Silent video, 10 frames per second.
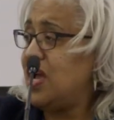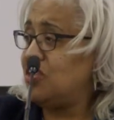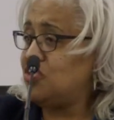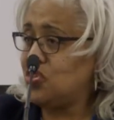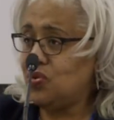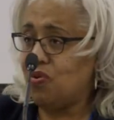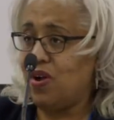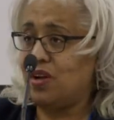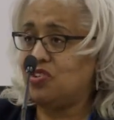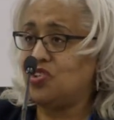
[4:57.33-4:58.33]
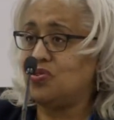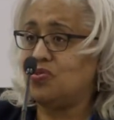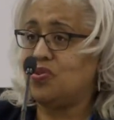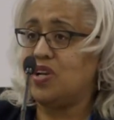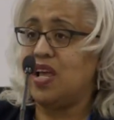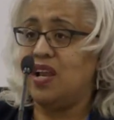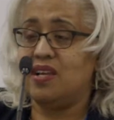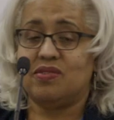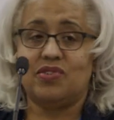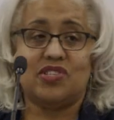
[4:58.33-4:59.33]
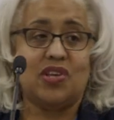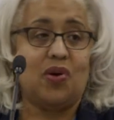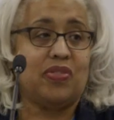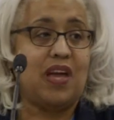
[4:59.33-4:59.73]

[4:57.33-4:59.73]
and tutor our children, and as a result,